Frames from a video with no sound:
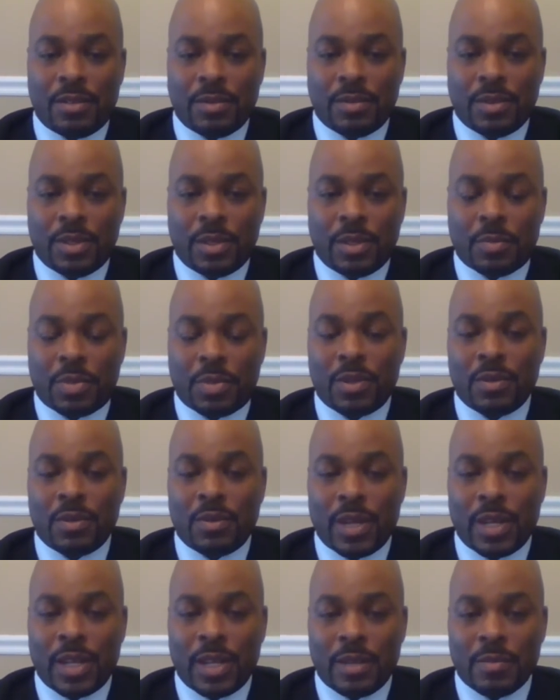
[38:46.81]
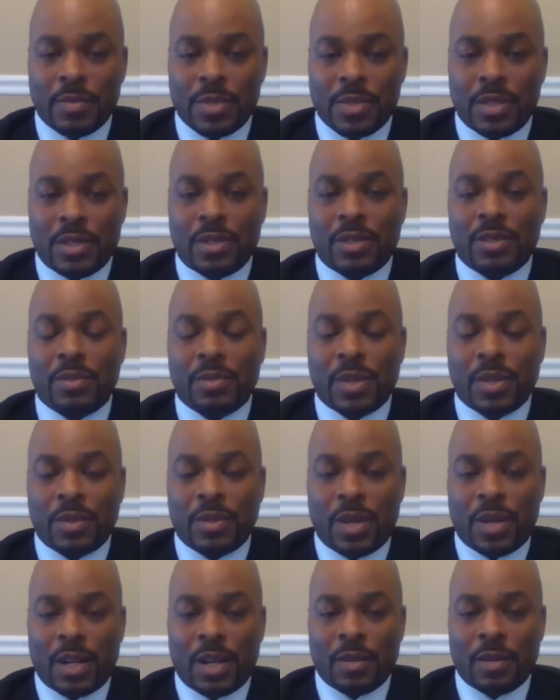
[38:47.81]
own the programs, that own the
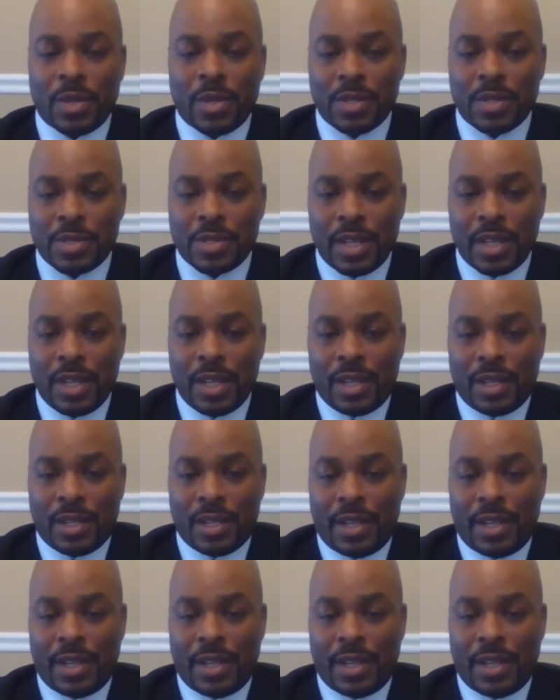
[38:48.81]
requirements,